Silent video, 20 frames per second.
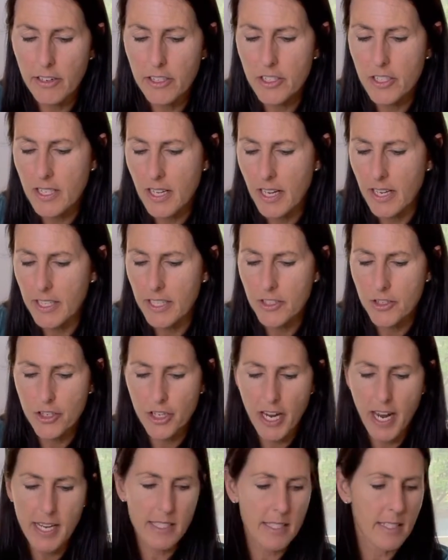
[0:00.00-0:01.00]
It just kind of
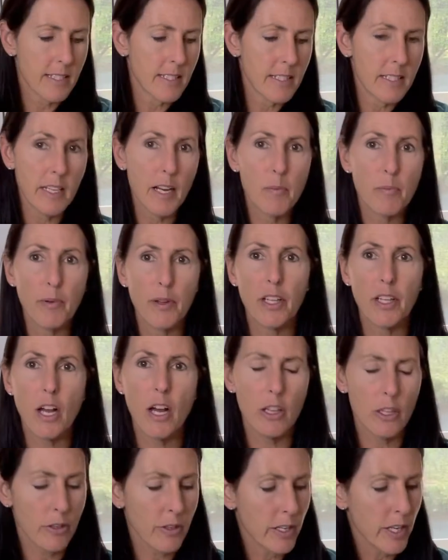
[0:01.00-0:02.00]
jazzes it up with
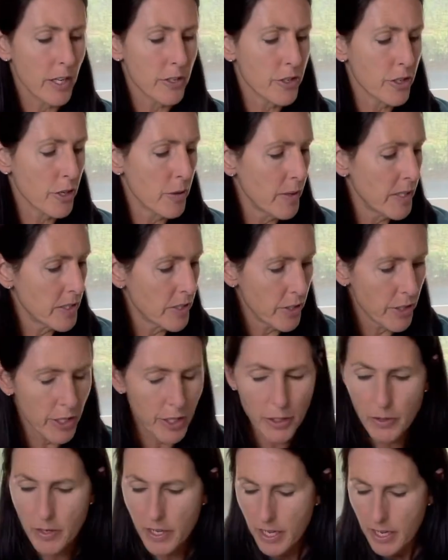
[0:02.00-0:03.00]
color, and I'll show it to
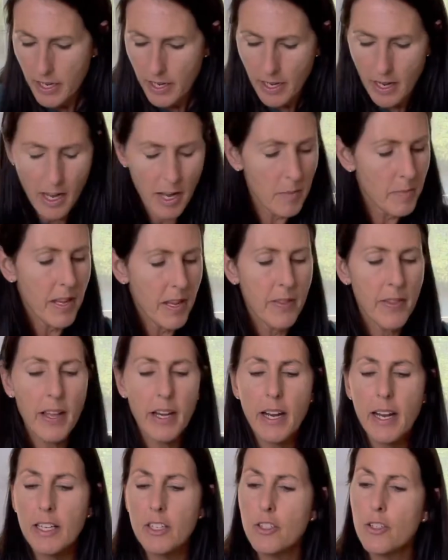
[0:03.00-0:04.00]
you. And then
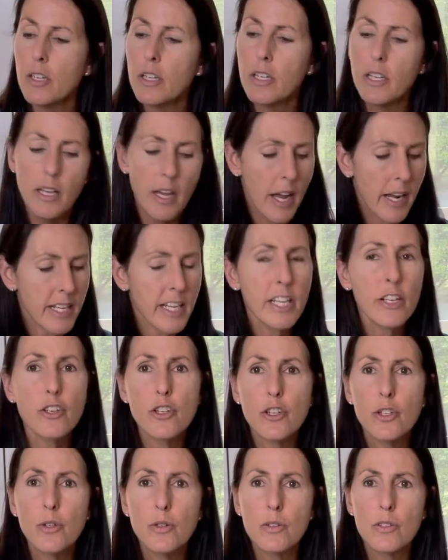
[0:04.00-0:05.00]
I didn't
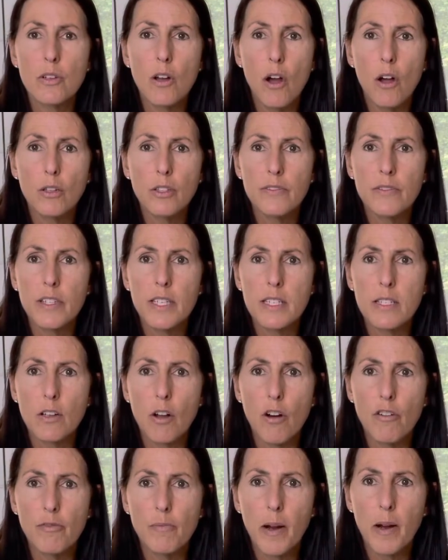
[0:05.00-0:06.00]
use all of these
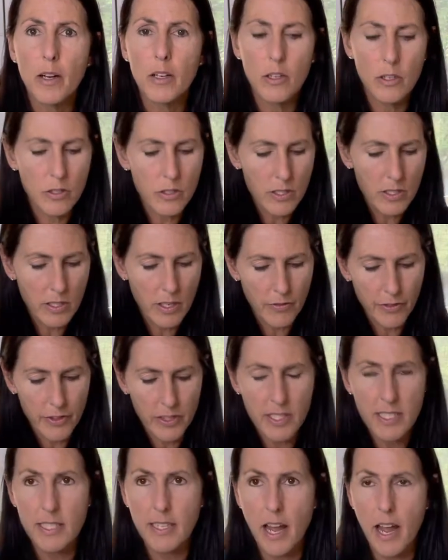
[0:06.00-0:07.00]
golf markers for
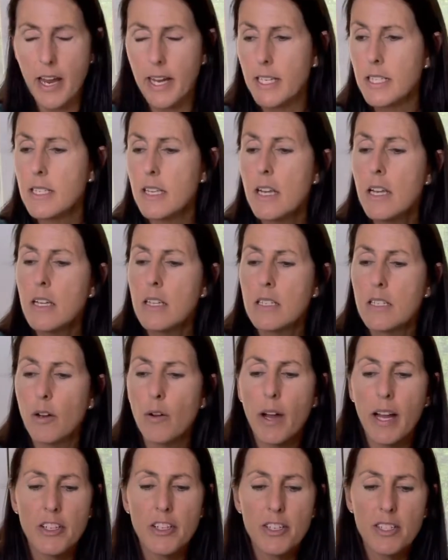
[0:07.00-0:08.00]
the sides, so
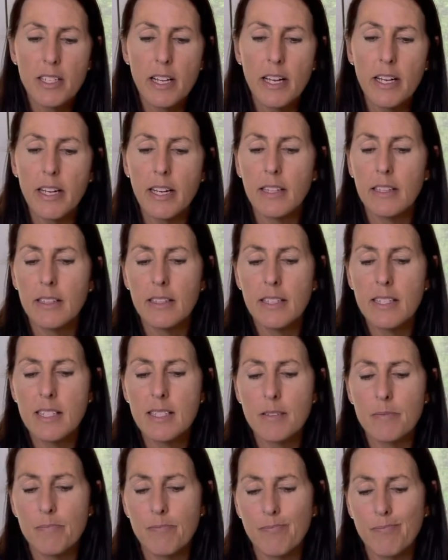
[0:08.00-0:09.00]
I just kind of,
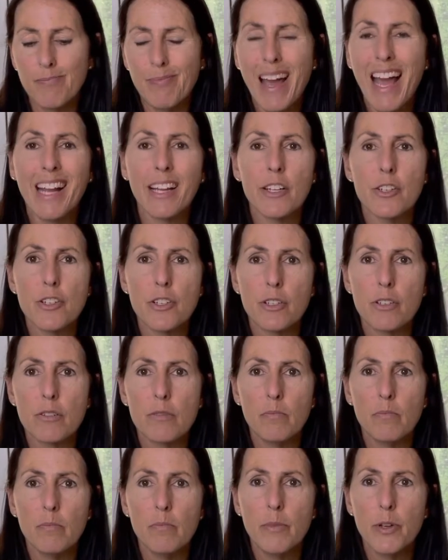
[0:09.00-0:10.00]
this package is
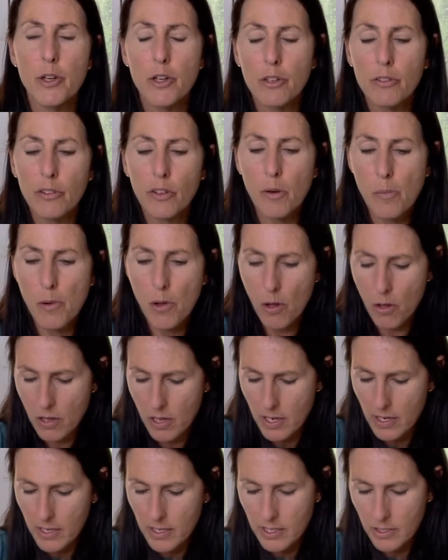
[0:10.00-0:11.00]
maneuverable,
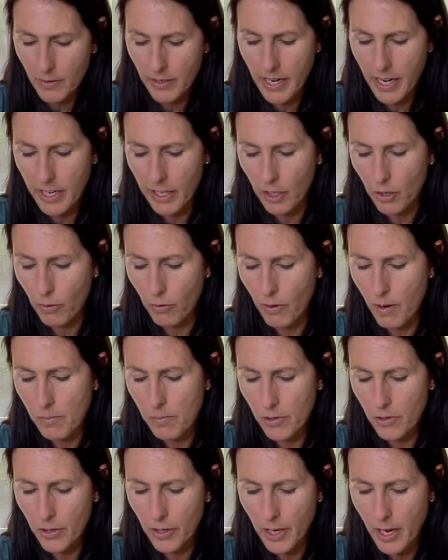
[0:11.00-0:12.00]
so I kind of
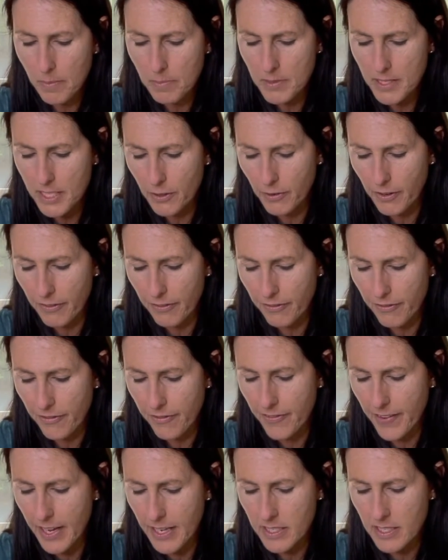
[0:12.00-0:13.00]
crumble it up so it
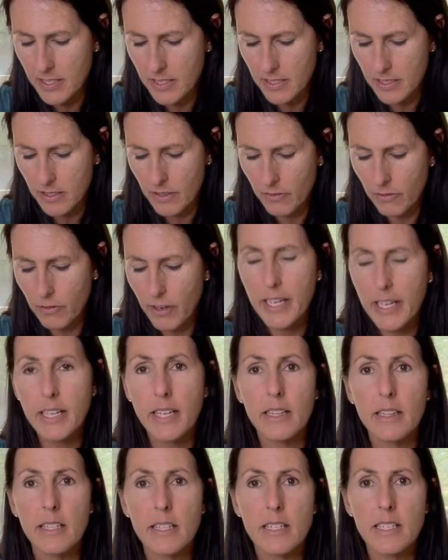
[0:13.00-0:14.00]
fits right
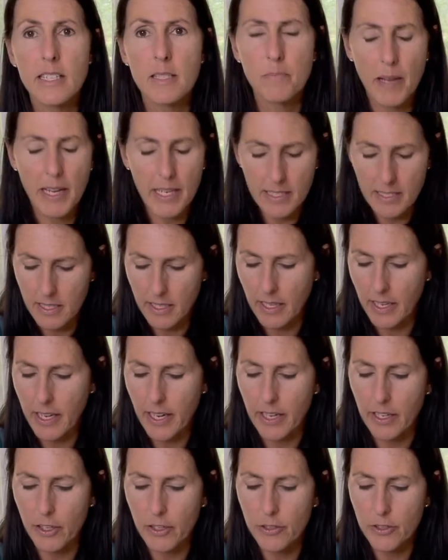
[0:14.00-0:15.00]
in this space. And
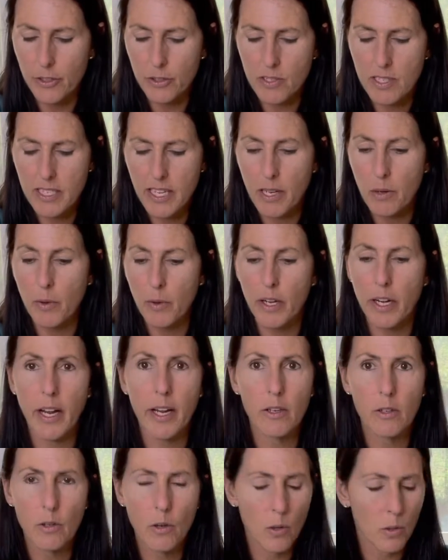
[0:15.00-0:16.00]
again, you'll see it when
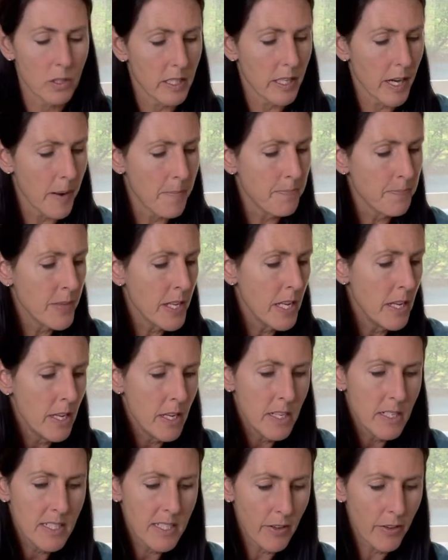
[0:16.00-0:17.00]
I hold it up.
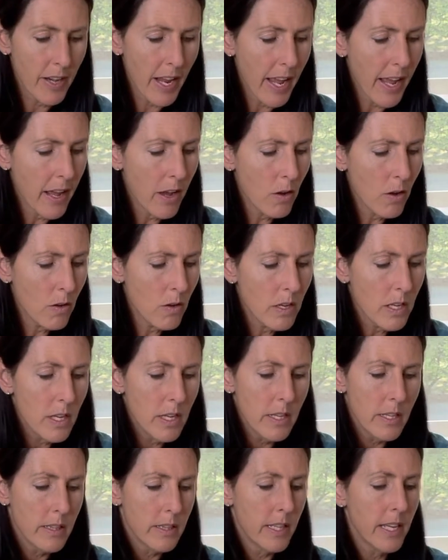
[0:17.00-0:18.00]
So now
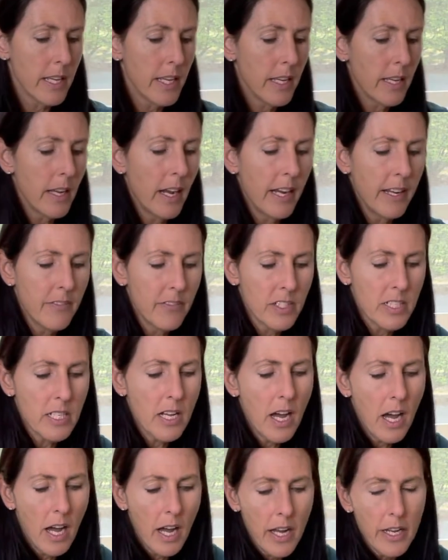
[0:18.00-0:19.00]
I have a
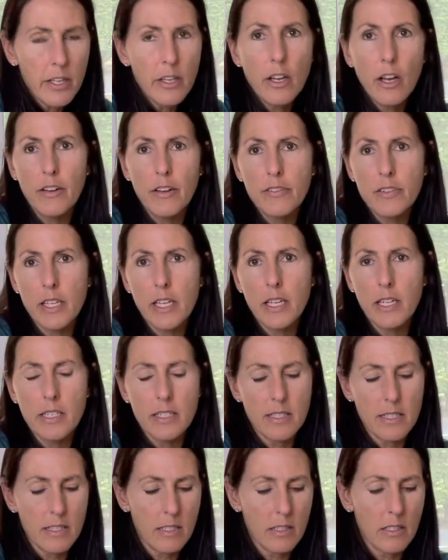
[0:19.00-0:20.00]
ton of
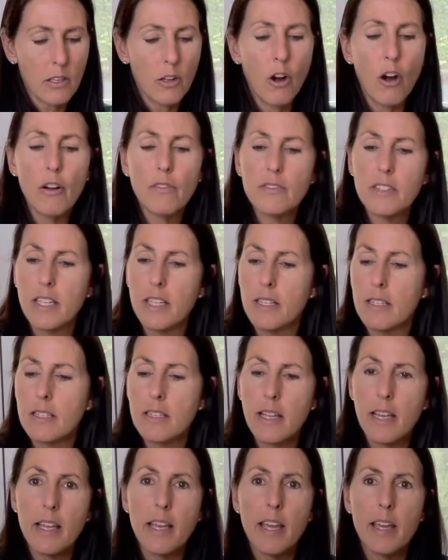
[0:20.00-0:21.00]
these golf tees.
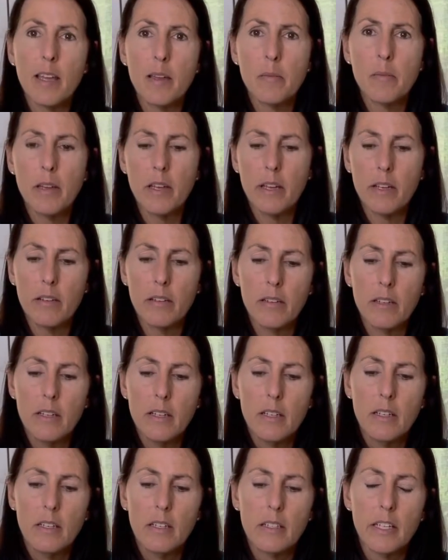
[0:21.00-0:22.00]
They came in
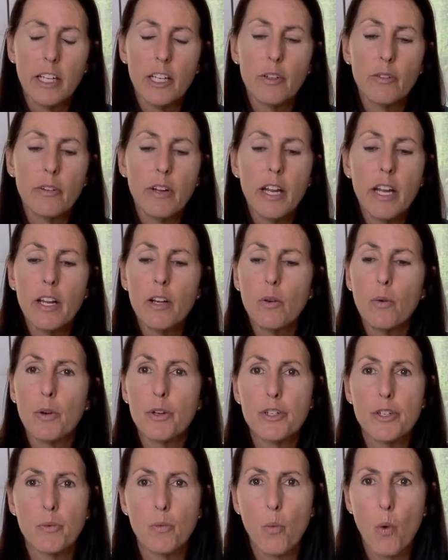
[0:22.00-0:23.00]
like green,
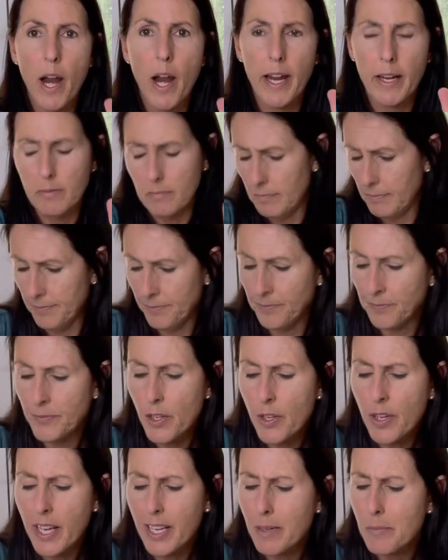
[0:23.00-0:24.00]
orange, and white. You
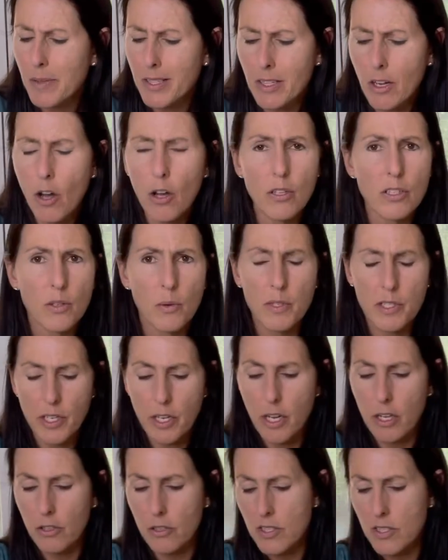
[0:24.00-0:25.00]
can get them in all sorts of
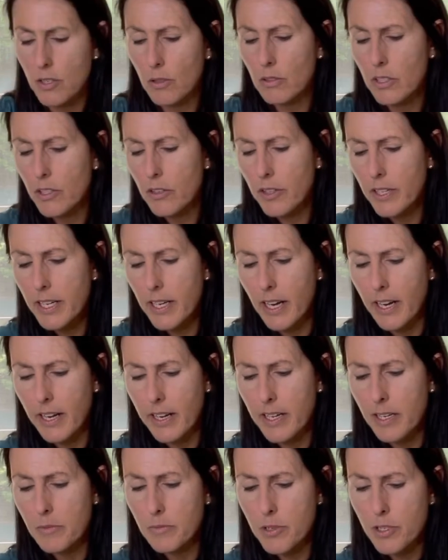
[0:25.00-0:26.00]
colors. So literally
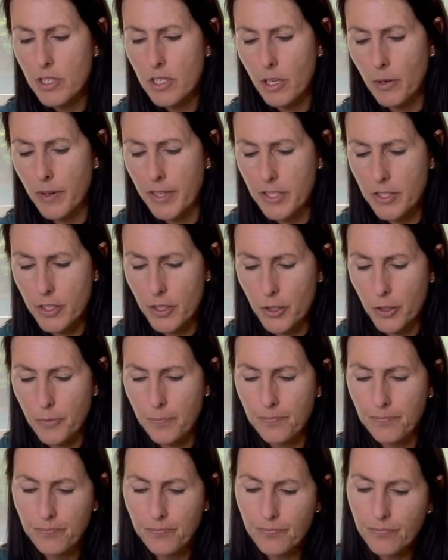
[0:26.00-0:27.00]
I am just going to
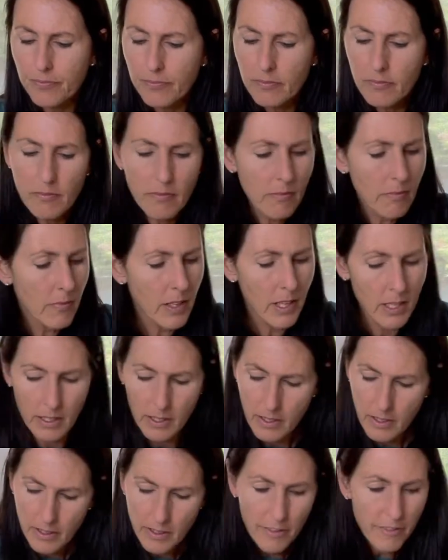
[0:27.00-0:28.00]

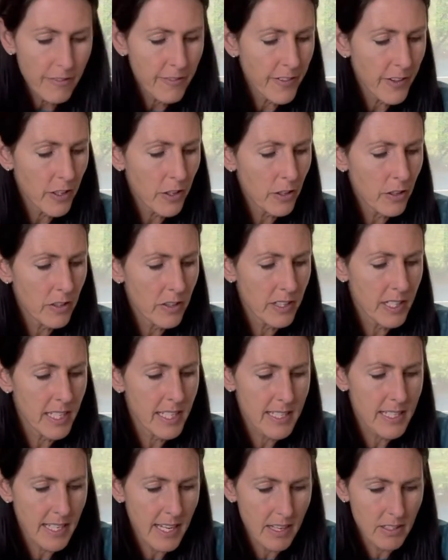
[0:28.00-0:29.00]
fill
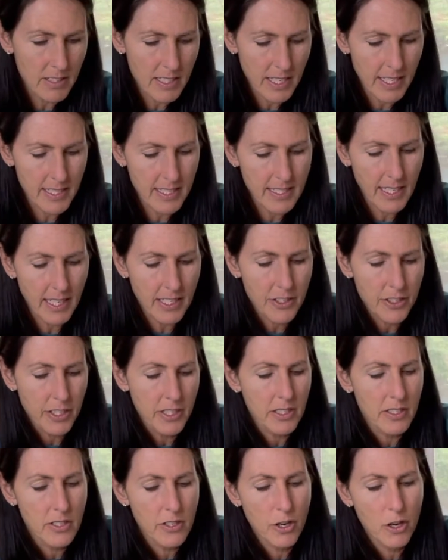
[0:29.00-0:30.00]
these outside
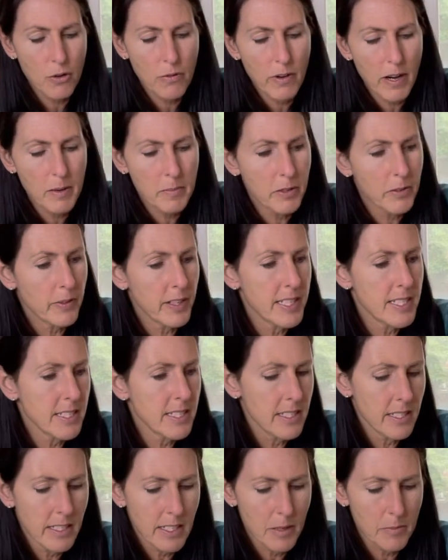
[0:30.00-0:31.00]
sections. No rhyme or
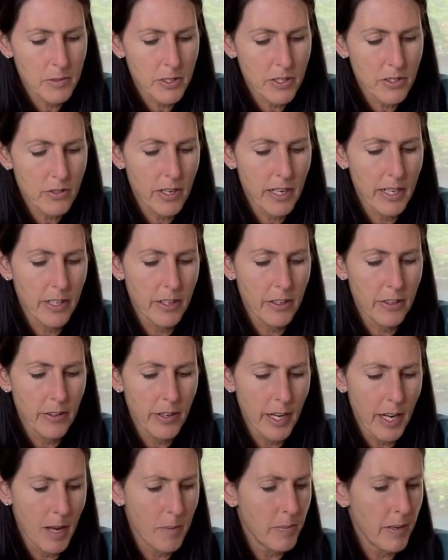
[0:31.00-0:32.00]
reason. I'm just trying to
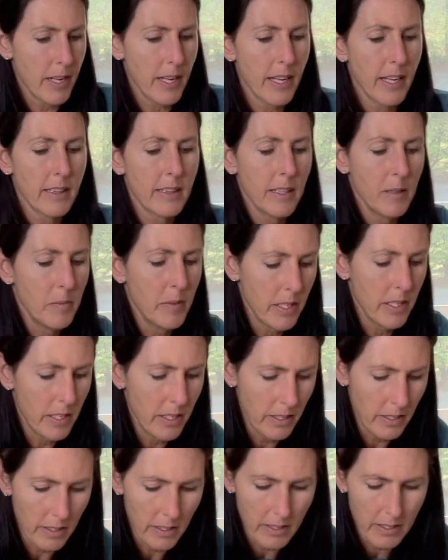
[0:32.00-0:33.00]
hurry up and get them in
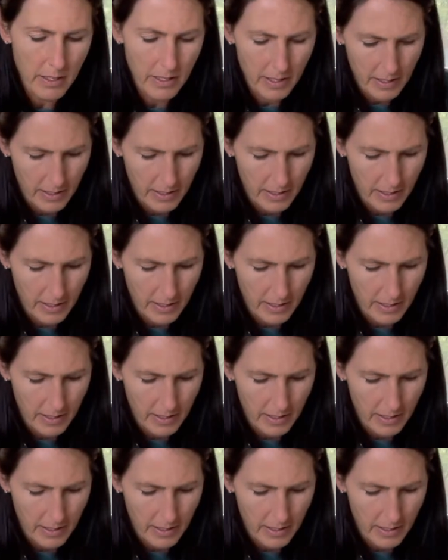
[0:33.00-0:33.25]
here.